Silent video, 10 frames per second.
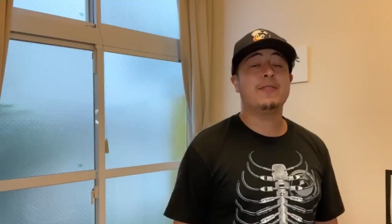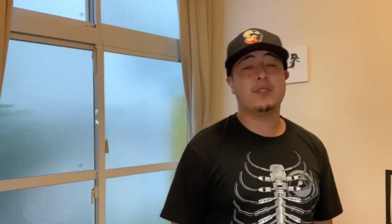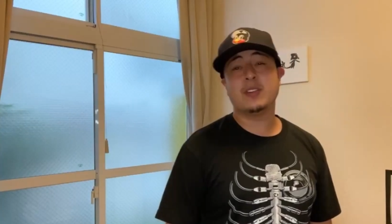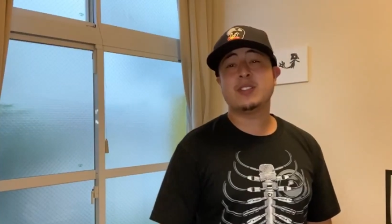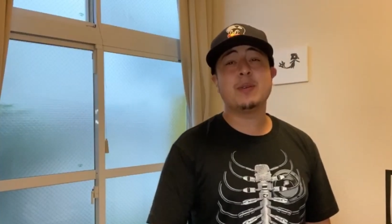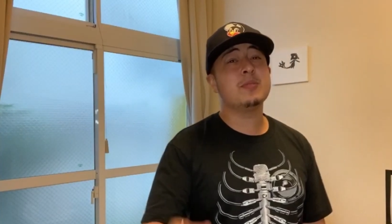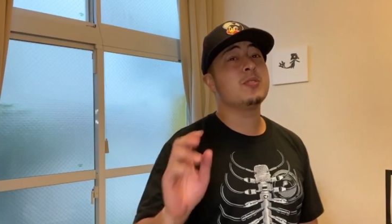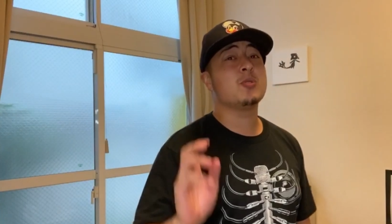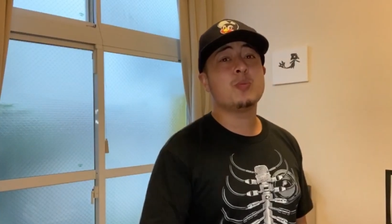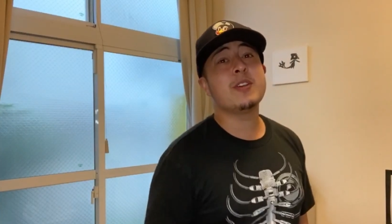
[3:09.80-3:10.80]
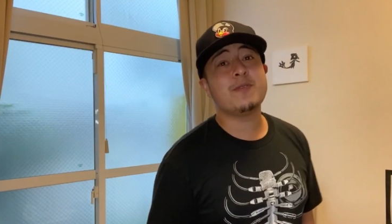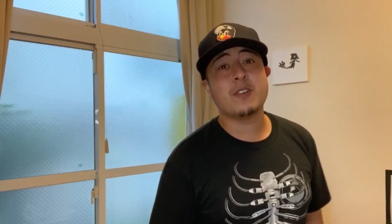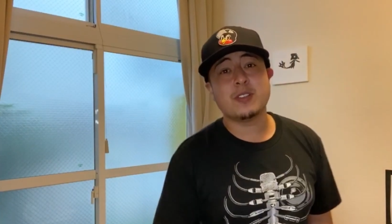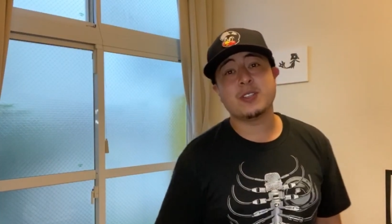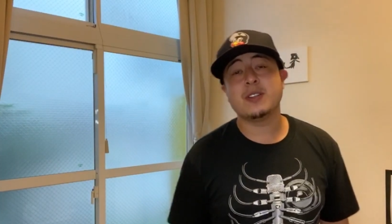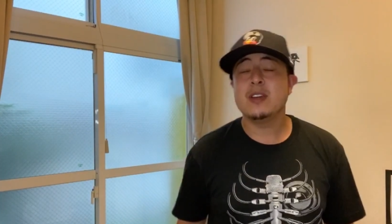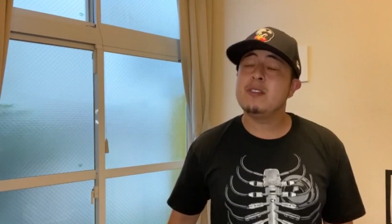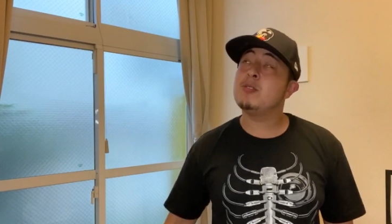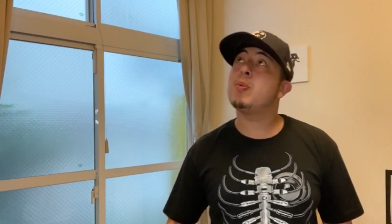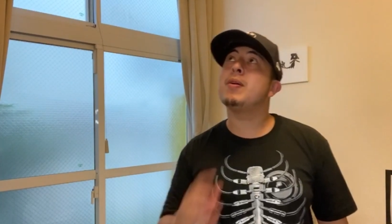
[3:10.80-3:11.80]
For this episode's weird version,
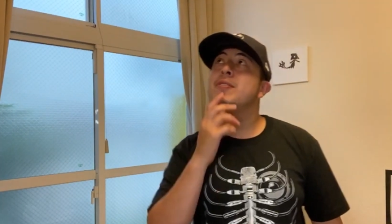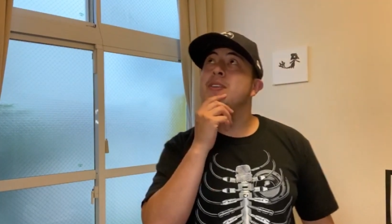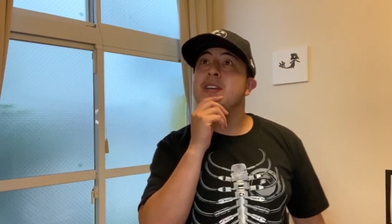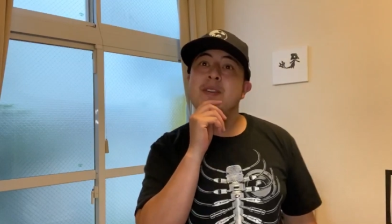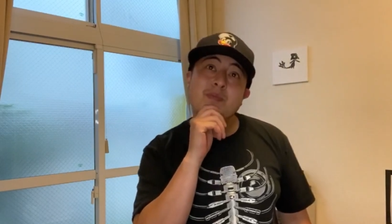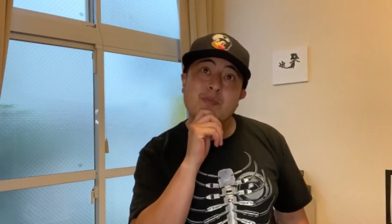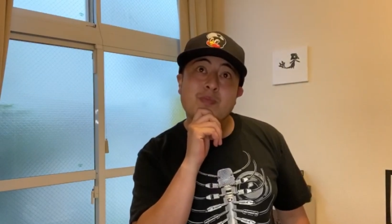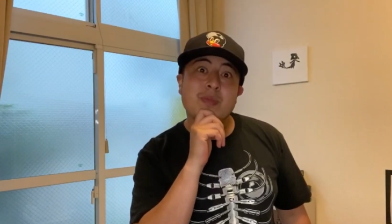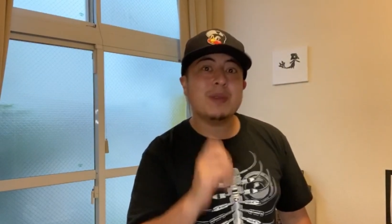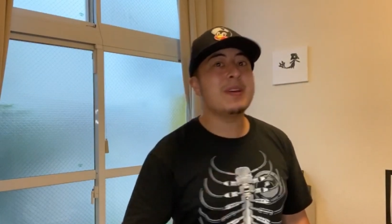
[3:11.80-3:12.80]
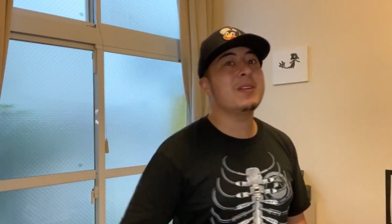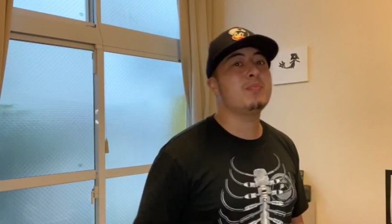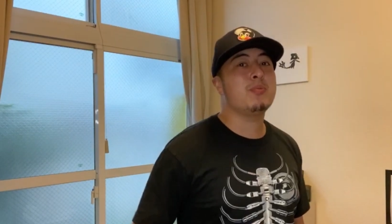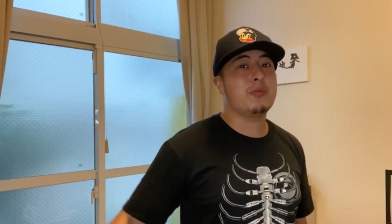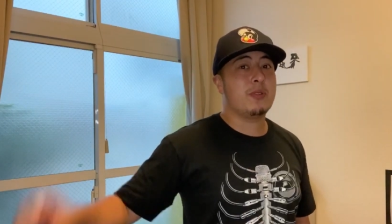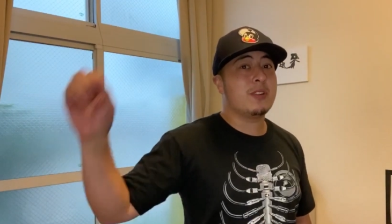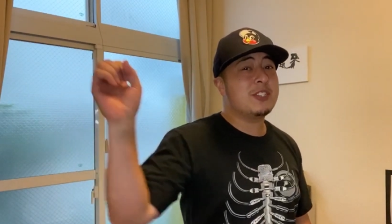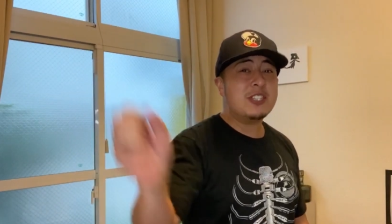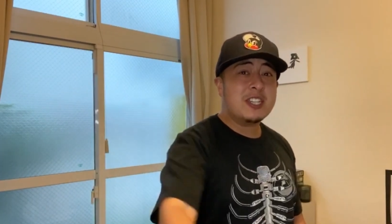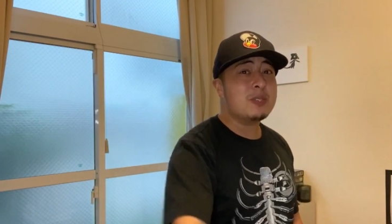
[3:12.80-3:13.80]
you're probably thinking, he might throw a
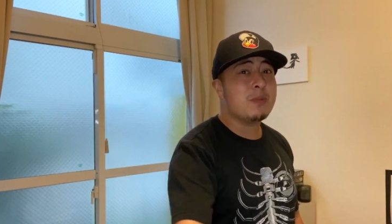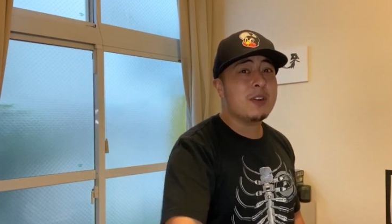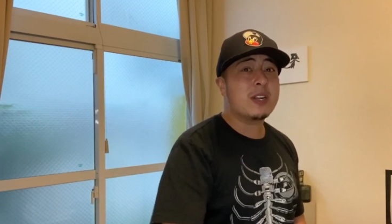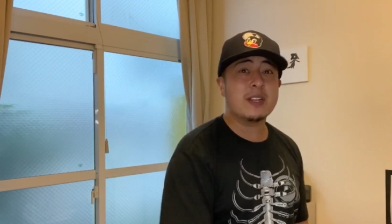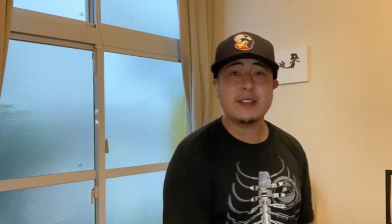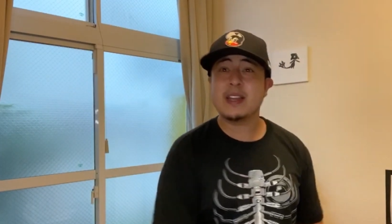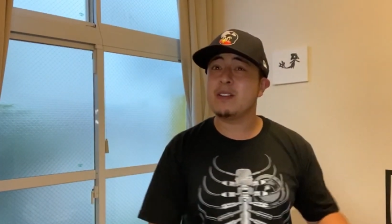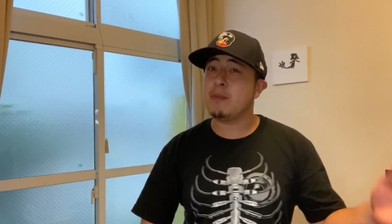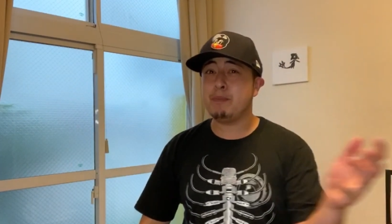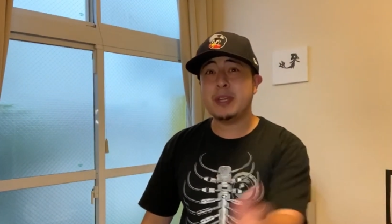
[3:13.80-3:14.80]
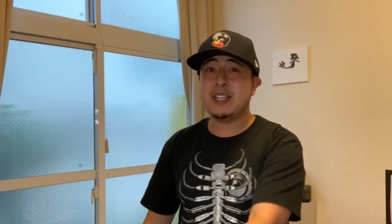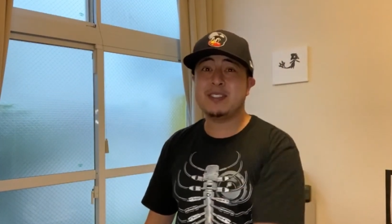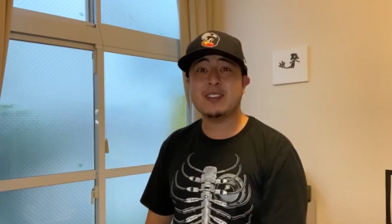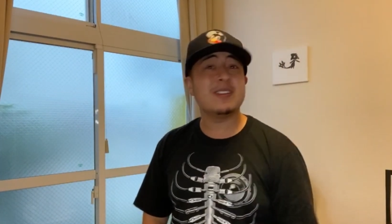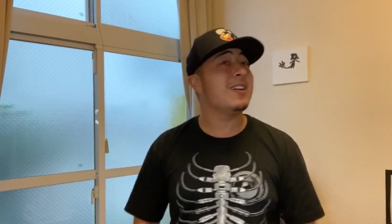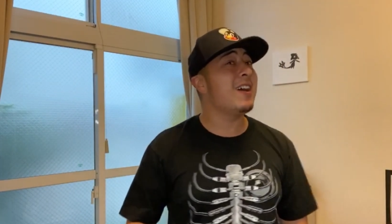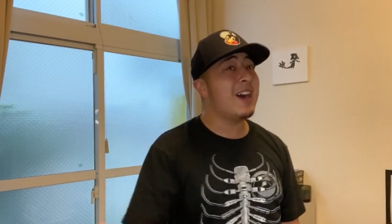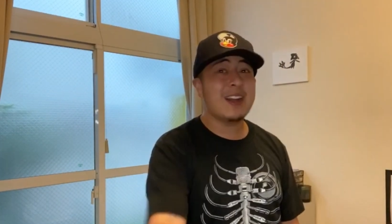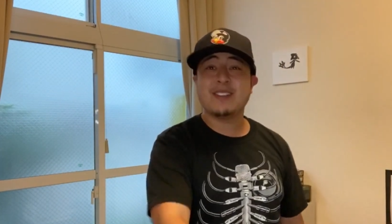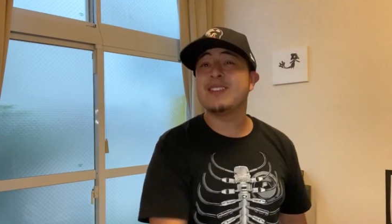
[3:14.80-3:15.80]
cheeseburger in there, a pizza, a
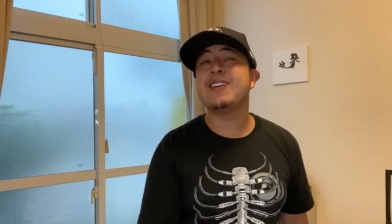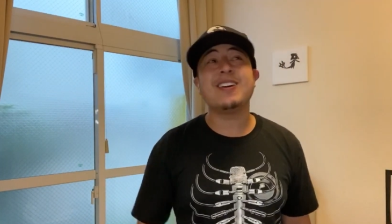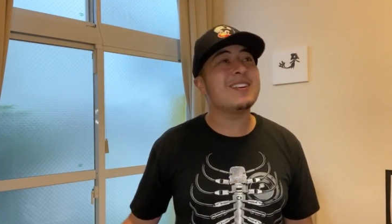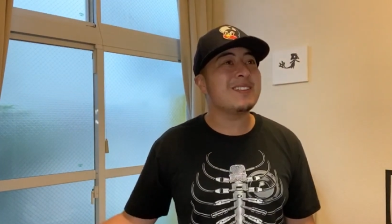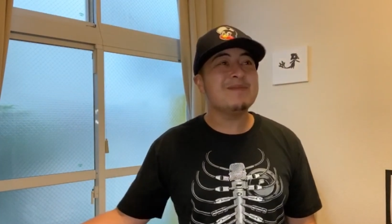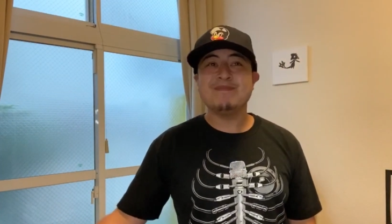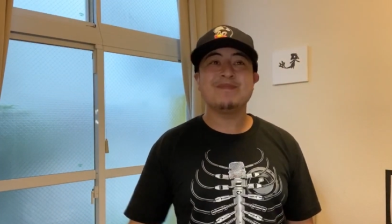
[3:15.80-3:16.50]
hot dog.